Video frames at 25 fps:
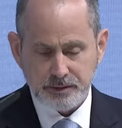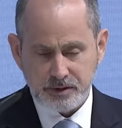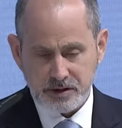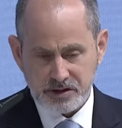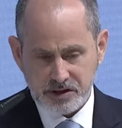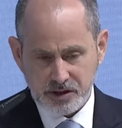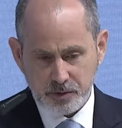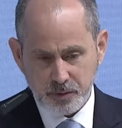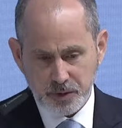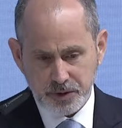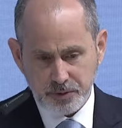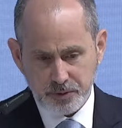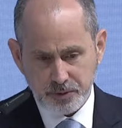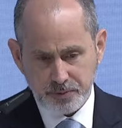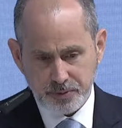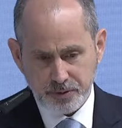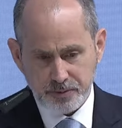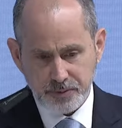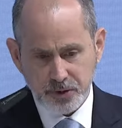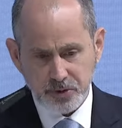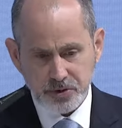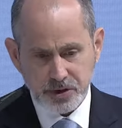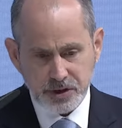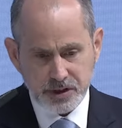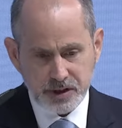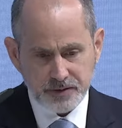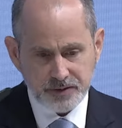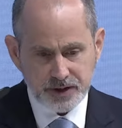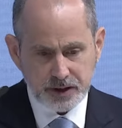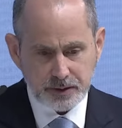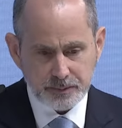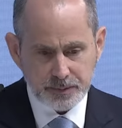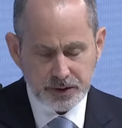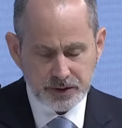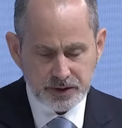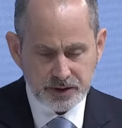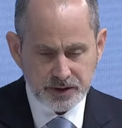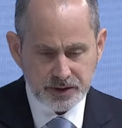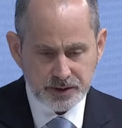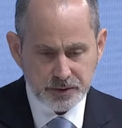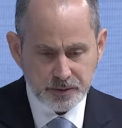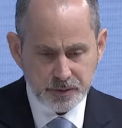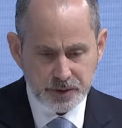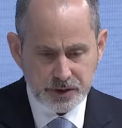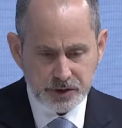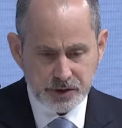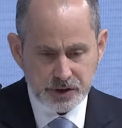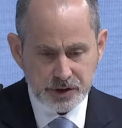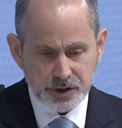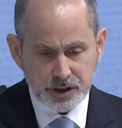as someone who promotes development in the
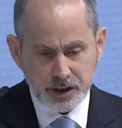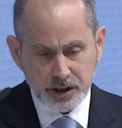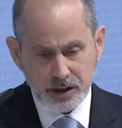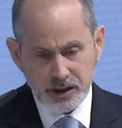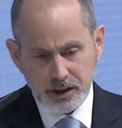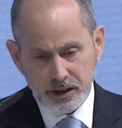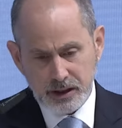region,